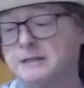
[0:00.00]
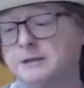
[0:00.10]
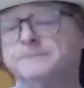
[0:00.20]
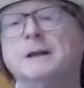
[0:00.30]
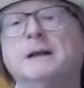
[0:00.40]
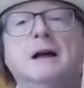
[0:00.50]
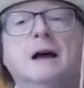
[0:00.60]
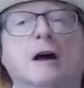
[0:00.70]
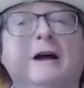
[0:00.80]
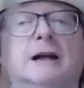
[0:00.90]
So,
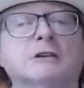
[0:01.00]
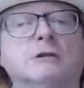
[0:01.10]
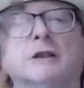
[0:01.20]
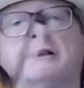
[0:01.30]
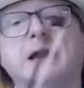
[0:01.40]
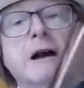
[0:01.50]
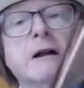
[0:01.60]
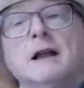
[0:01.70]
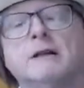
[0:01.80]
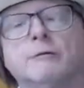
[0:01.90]
all right, so
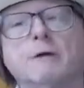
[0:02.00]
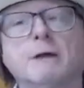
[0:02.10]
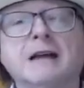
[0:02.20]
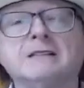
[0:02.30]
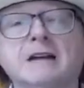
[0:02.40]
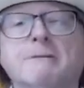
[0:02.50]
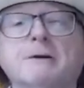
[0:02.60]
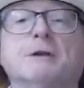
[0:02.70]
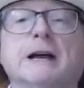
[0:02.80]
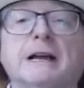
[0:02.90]
now, last time
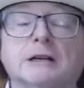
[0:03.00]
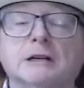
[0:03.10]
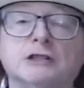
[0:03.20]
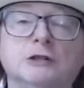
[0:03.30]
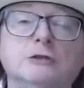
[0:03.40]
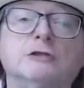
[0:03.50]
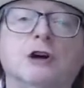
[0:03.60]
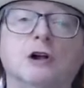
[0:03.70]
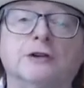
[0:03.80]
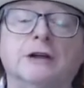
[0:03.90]
we played a little tune
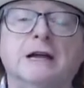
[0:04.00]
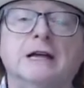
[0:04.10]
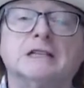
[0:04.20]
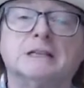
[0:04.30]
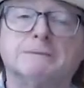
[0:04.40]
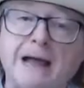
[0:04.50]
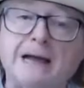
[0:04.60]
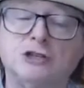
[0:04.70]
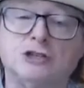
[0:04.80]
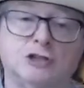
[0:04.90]
called
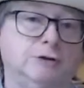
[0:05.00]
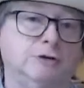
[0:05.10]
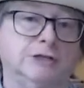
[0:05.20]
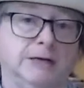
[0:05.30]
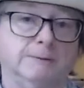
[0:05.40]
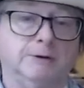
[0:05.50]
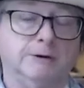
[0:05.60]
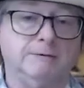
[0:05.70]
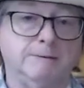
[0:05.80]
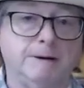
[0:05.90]
Spanish Two-Step, all
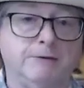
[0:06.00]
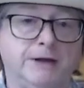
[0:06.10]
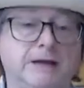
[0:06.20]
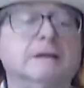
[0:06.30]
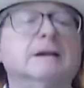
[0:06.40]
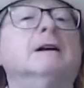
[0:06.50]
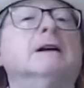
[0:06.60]
right? Remember that?